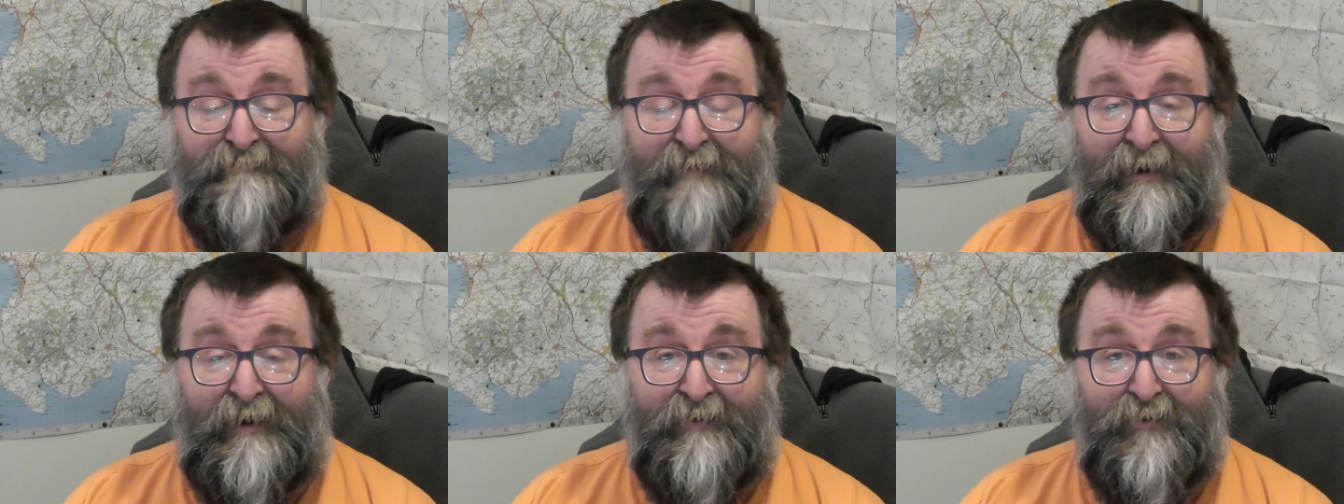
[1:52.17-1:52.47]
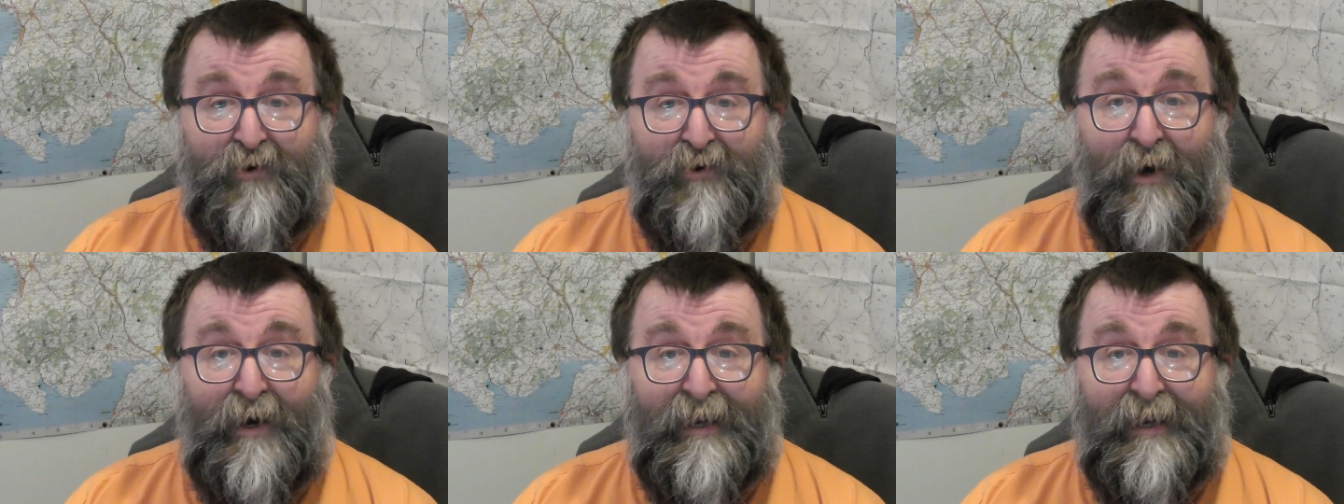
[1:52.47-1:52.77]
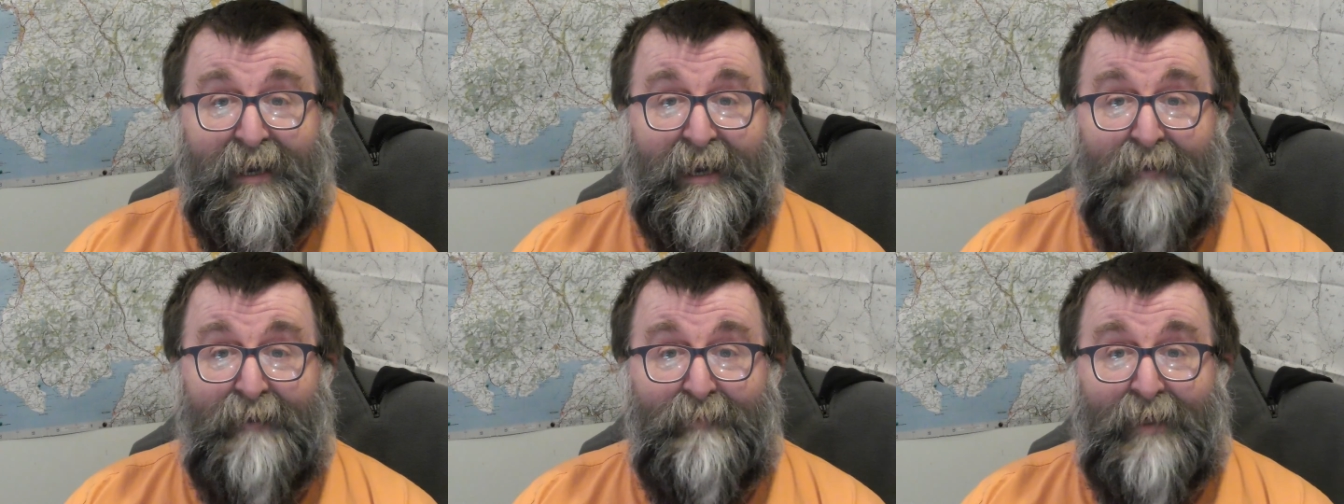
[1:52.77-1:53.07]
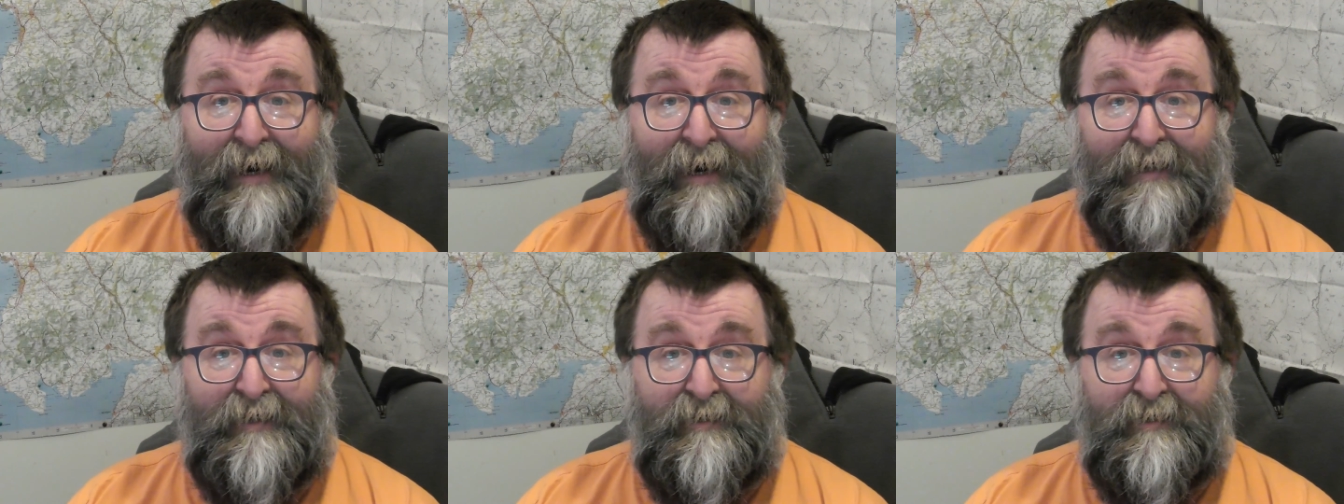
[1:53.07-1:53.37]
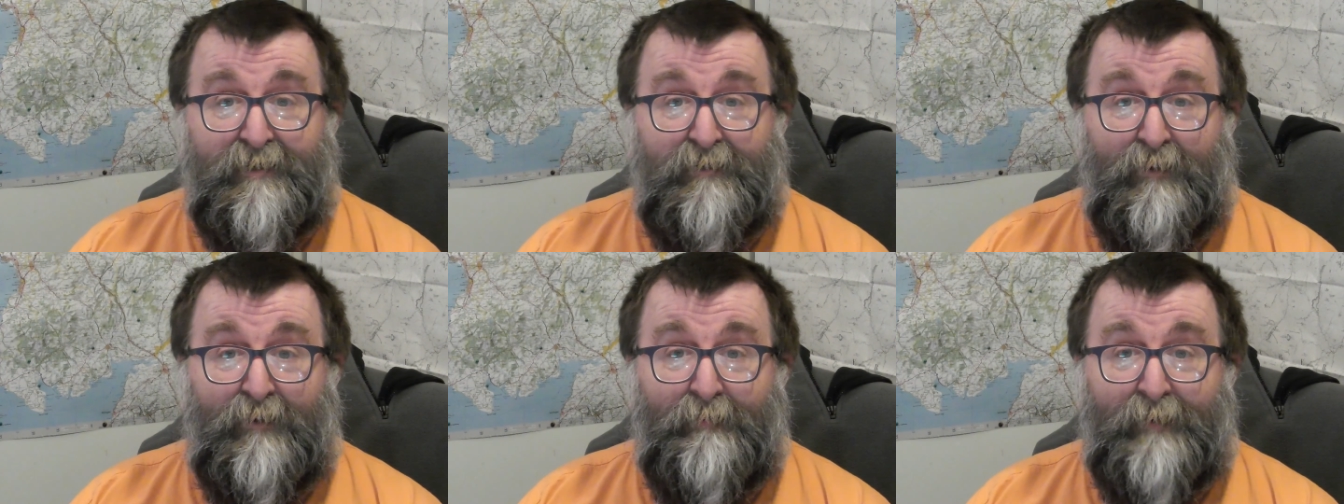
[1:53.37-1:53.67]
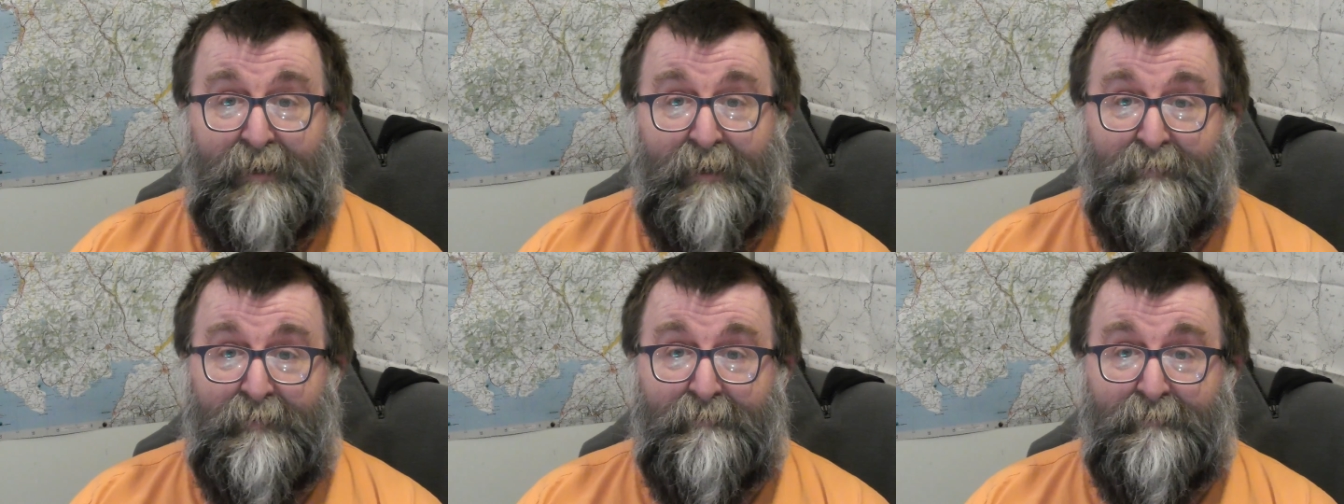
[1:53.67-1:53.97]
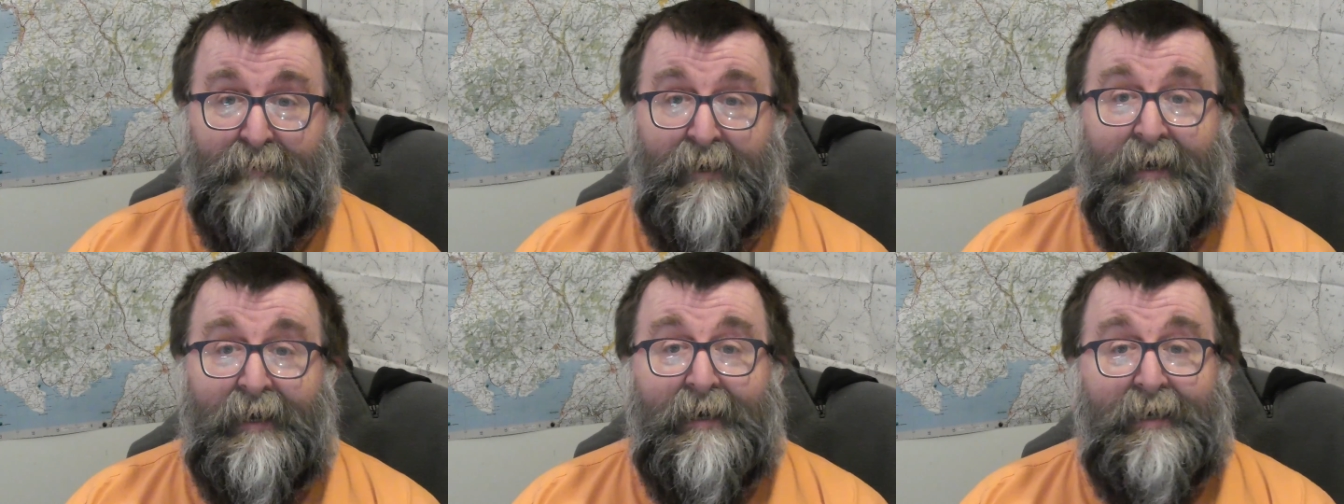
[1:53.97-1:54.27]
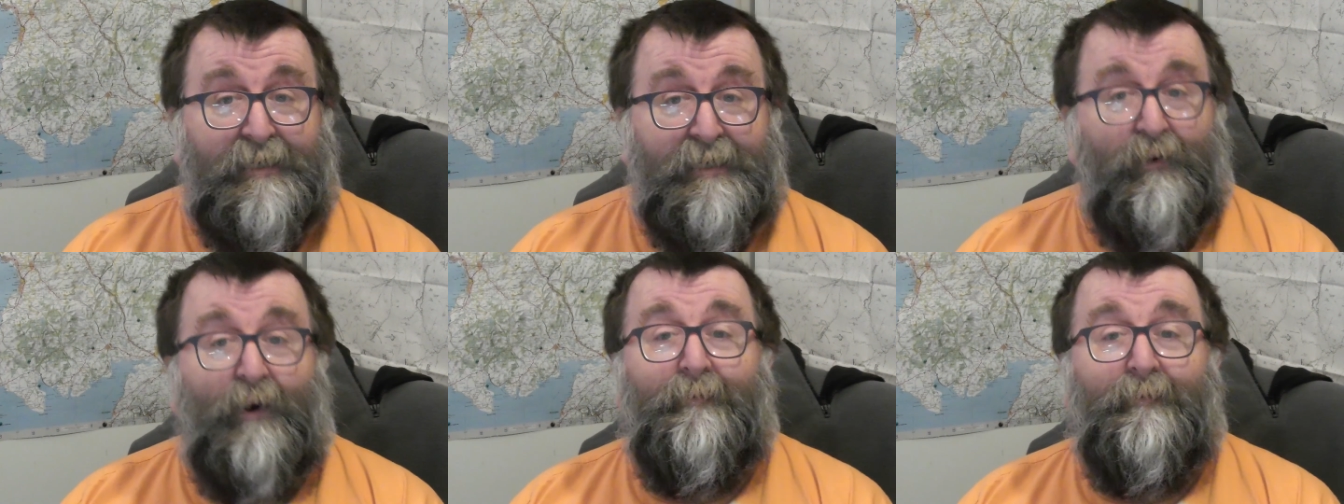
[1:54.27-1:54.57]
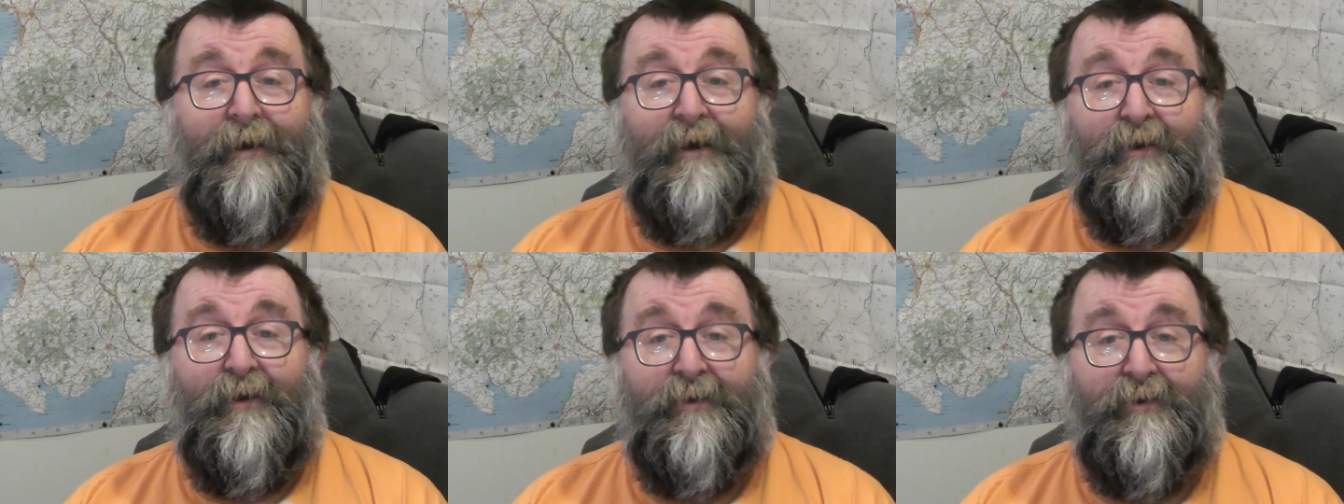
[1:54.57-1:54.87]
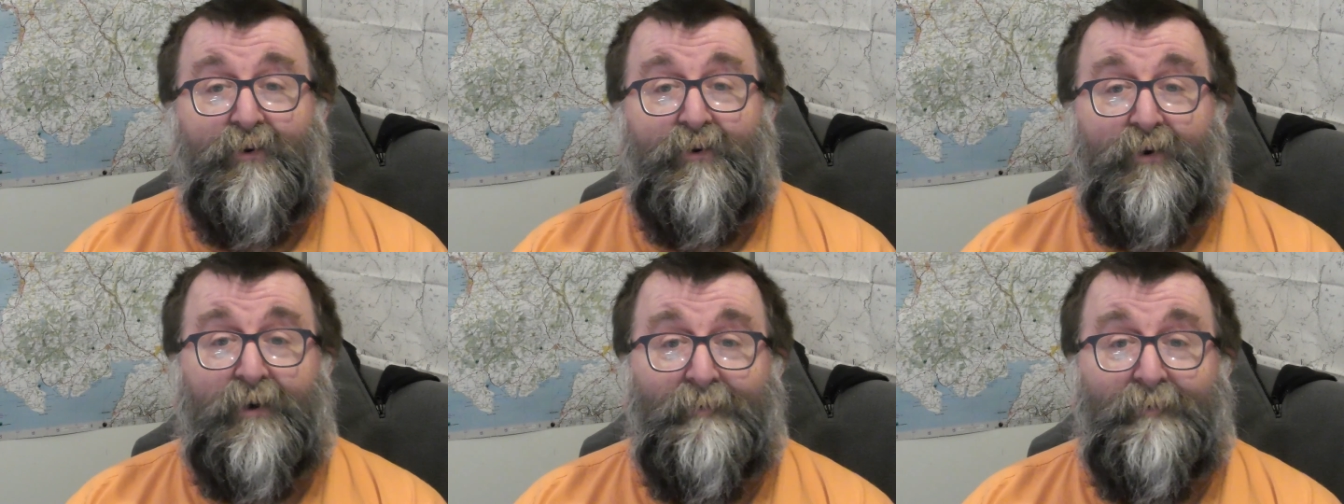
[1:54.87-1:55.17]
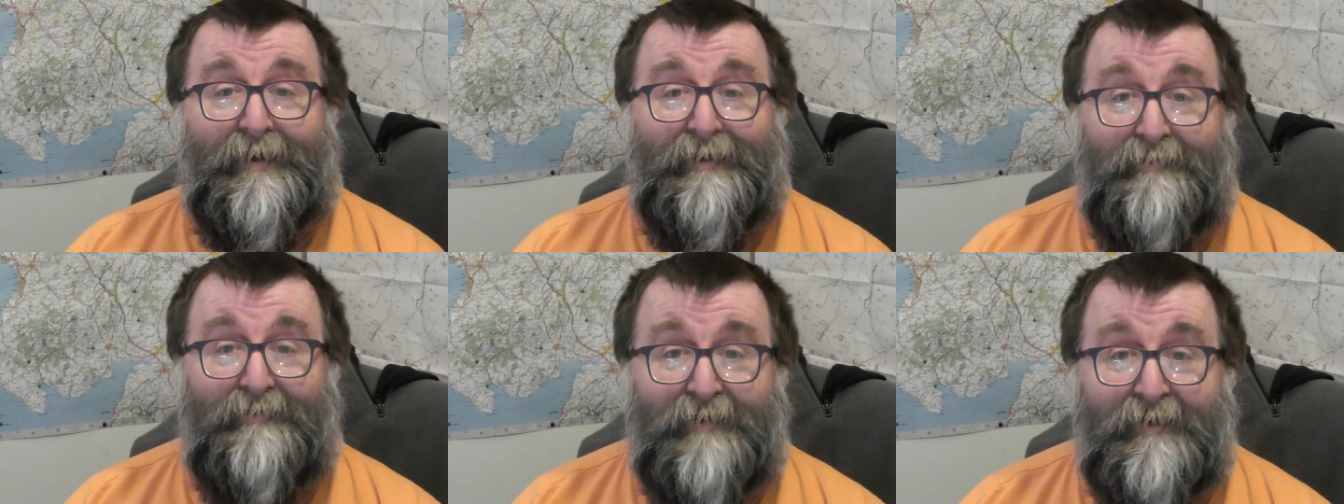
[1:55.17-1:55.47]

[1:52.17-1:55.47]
I'll try and keep that to a minimum. So what am I going to talk about?